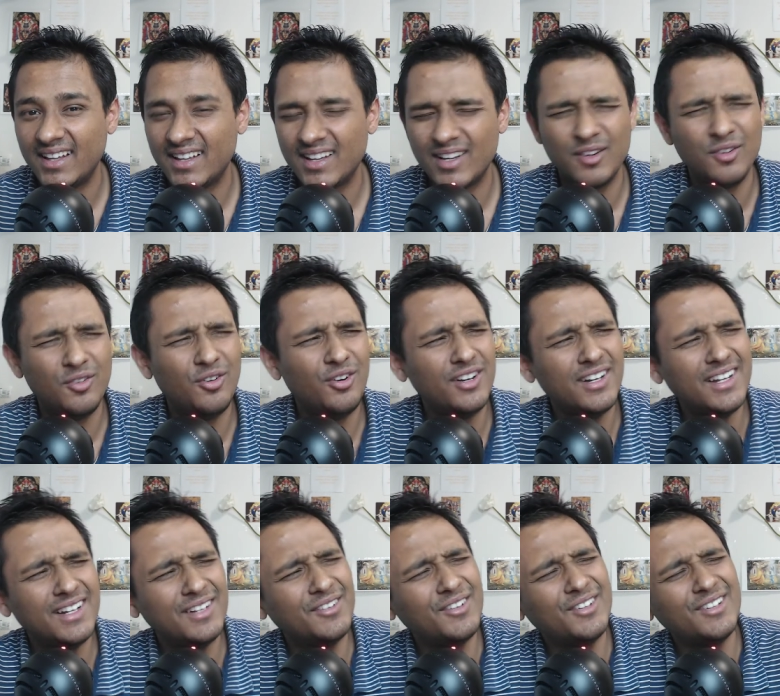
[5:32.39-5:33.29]
God
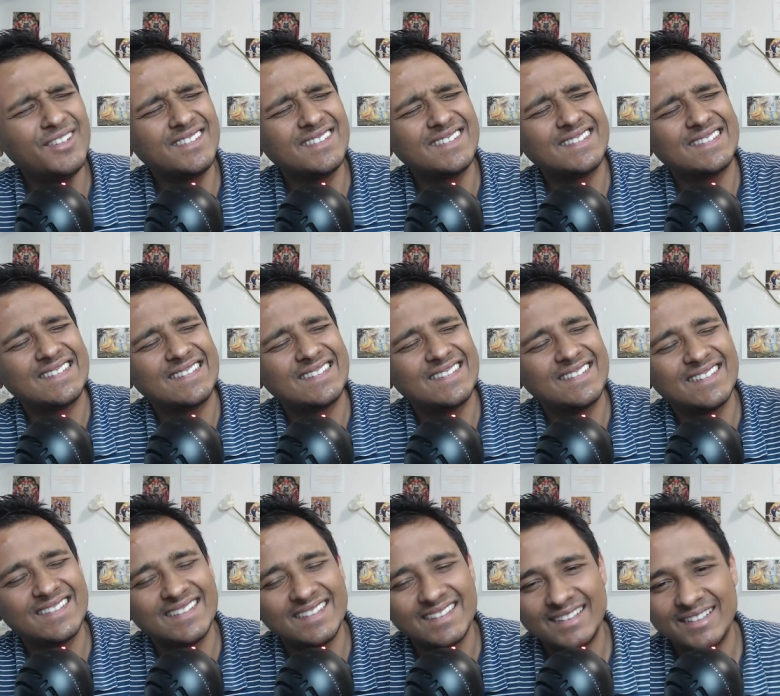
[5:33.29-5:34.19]
and all,
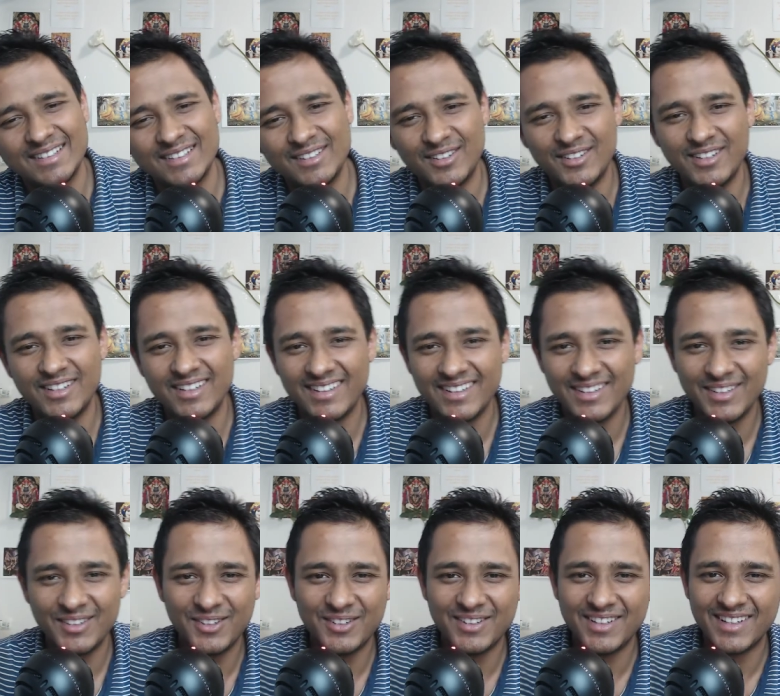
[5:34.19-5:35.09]
it's not
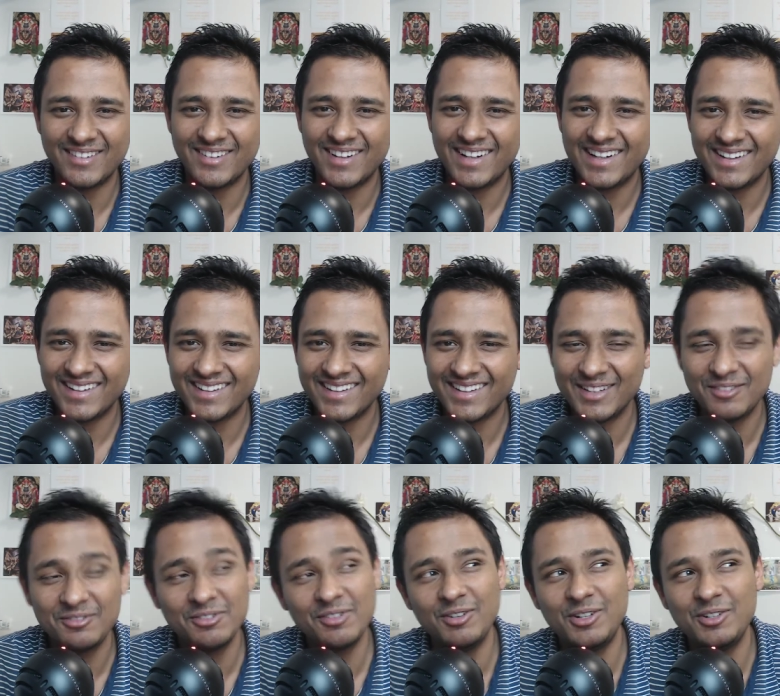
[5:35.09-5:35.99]
not required.
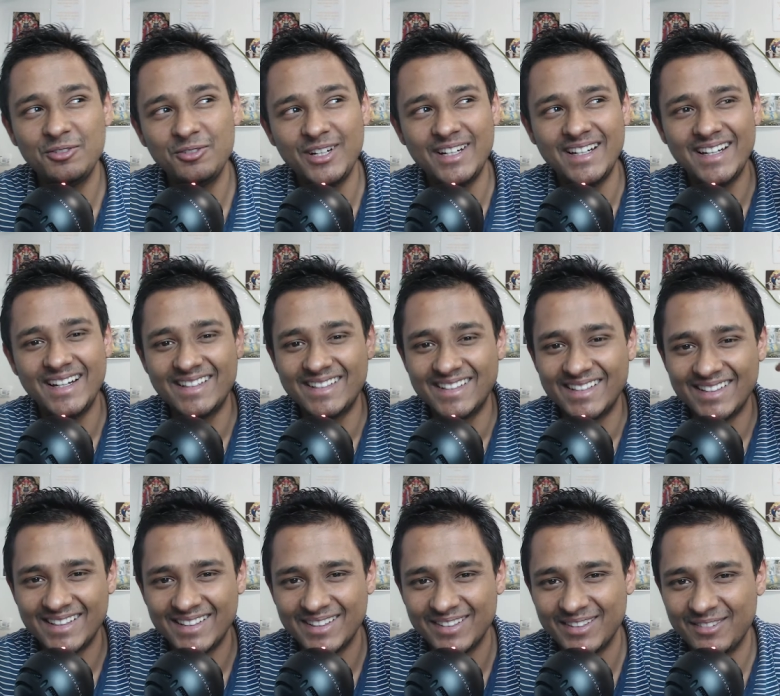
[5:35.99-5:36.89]
We will do it later
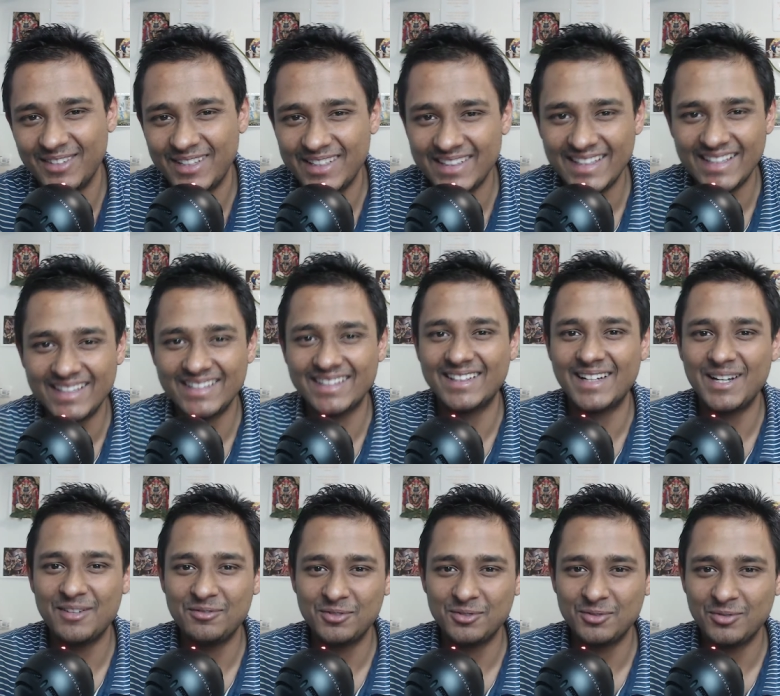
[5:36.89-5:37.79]
when death
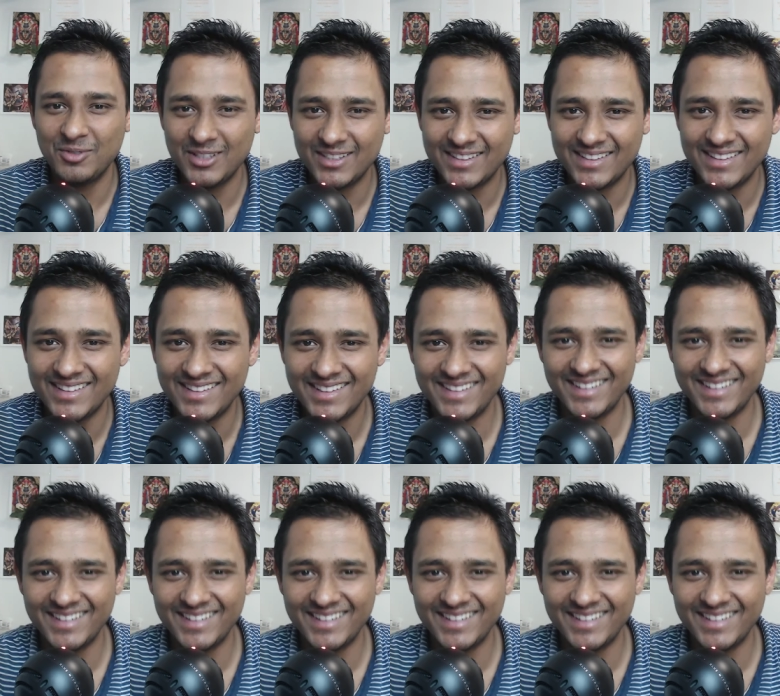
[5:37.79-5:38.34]
comes. We will see.